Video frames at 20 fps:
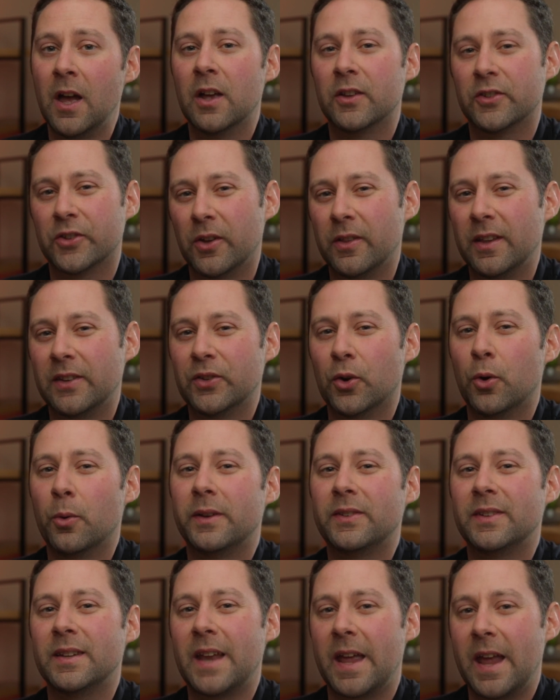So there's
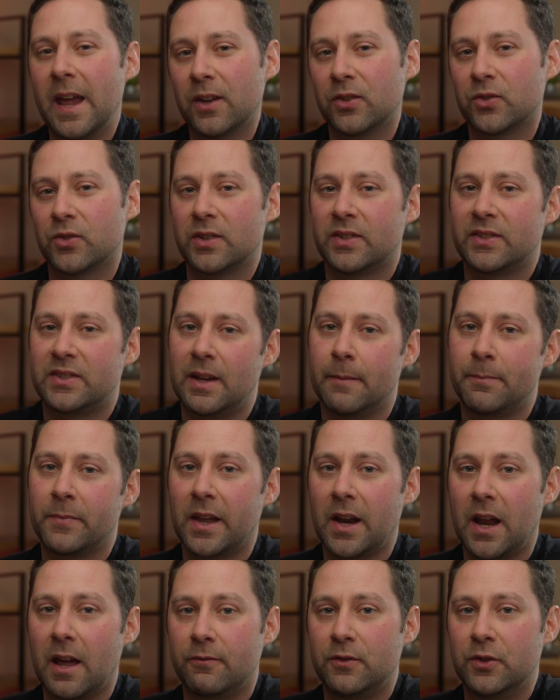always an extra step
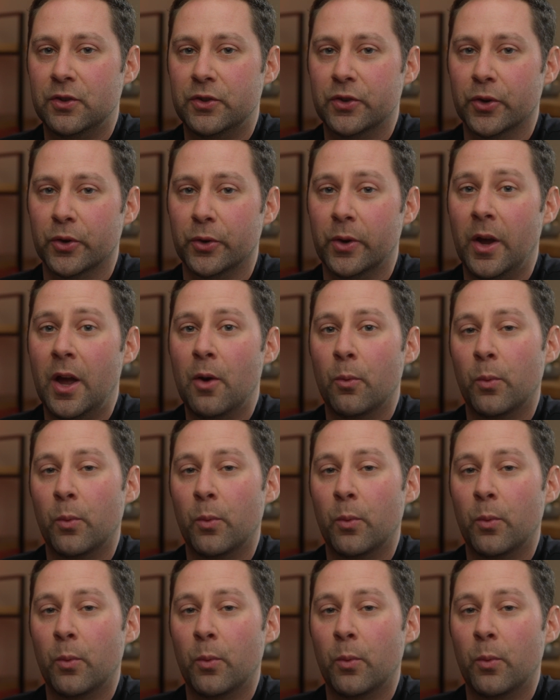that I have to do